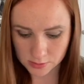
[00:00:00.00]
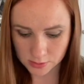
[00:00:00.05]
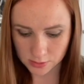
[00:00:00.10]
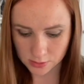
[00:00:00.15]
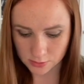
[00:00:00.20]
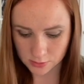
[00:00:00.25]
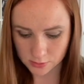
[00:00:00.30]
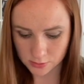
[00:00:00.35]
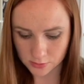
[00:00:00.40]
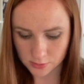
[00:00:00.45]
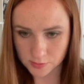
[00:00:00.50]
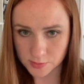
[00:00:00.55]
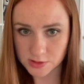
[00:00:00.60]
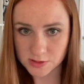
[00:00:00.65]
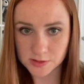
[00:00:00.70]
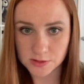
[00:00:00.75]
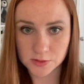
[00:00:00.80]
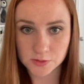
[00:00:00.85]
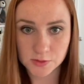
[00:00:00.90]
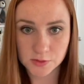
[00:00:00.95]
I don't know. I'm
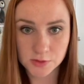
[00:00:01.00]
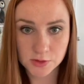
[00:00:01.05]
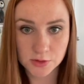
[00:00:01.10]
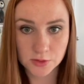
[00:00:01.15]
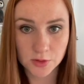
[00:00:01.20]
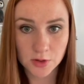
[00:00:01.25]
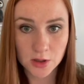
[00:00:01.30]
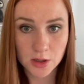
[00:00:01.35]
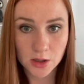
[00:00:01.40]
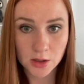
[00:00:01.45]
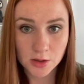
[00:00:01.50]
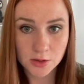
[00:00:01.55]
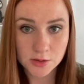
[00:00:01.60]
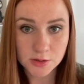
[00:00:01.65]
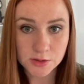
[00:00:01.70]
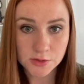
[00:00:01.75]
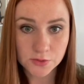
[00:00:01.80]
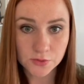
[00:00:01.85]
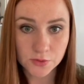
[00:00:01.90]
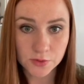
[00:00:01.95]
just used to
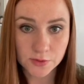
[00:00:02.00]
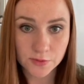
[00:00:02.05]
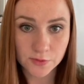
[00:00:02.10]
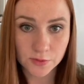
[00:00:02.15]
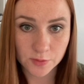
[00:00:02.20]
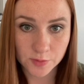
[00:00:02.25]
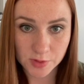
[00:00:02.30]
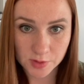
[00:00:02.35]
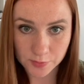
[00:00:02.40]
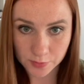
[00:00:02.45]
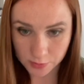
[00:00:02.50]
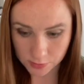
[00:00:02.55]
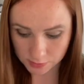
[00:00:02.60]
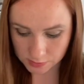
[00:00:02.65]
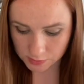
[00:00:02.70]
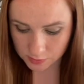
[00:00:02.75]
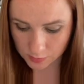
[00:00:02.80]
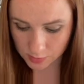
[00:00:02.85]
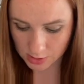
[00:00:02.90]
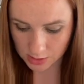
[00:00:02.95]
do it for people
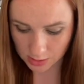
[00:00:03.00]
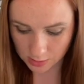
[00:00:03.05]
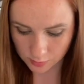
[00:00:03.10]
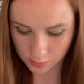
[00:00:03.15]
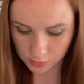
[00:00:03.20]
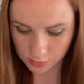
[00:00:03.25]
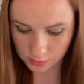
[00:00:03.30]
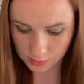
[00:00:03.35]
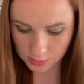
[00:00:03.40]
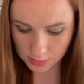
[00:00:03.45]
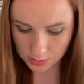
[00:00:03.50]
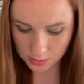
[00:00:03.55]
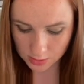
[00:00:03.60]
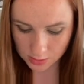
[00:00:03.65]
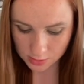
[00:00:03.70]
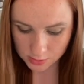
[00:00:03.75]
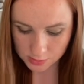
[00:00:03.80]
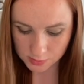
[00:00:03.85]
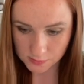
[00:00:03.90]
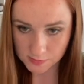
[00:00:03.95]
to be able
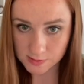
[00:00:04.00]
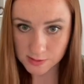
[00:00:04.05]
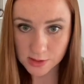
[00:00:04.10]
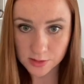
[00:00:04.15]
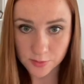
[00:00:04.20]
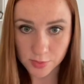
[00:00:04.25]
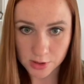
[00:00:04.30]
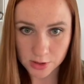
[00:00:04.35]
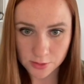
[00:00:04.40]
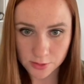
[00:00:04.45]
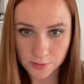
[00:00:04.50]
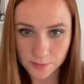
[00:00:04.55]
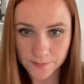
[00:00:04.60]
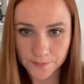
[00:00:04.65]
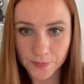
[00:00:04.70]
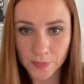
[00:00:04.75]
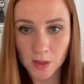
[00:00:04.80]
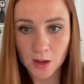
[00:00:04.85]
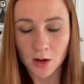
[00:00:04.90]
to see better.